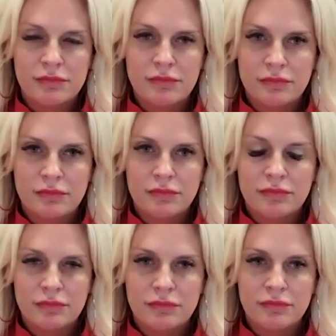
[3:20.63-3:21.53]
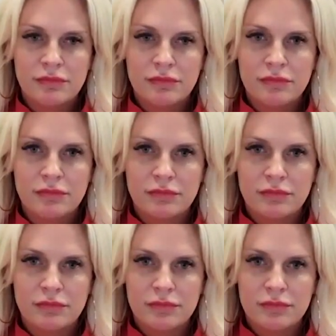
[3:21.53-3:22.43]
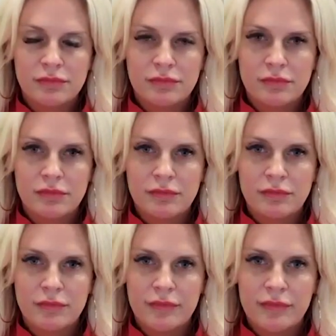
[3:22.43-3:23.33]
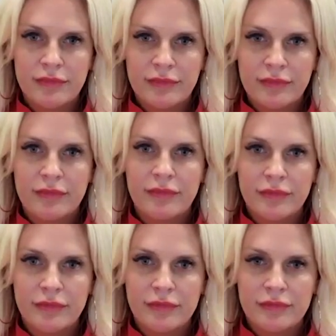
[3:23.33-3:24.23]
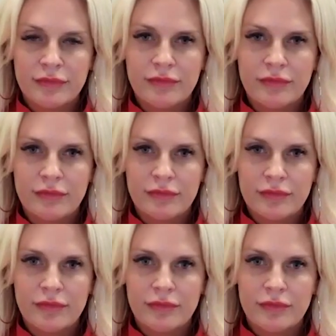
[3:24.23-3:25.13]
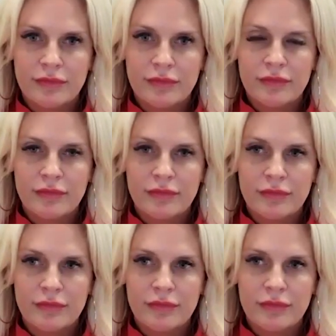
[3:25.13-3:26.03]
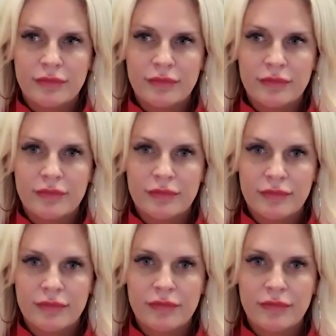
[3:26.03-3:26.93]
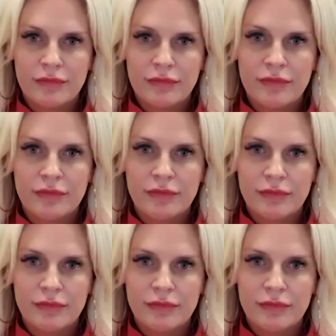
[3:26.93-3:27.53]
No words are spoken by the person on screen.